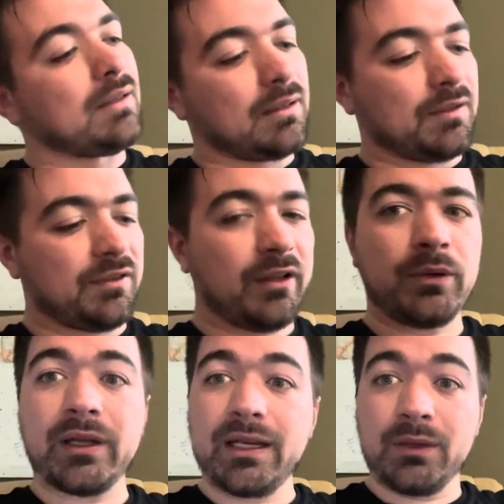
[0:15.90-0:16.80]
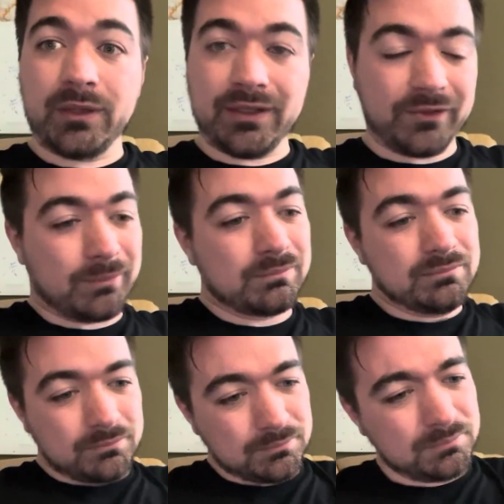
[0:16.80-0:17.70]
So anyways,
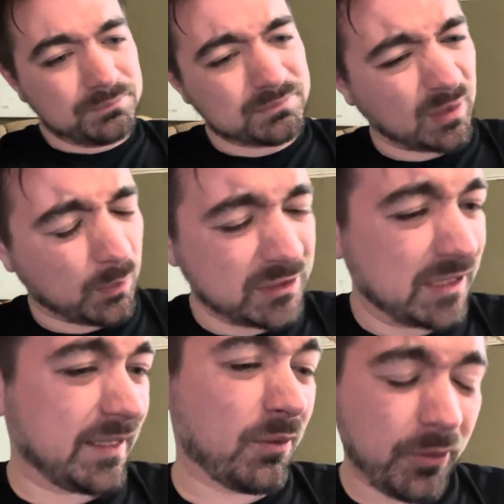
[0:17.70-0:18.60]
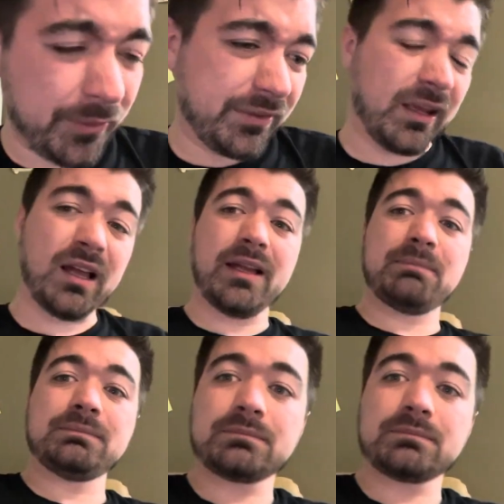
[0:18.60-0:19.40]
question I get all the time.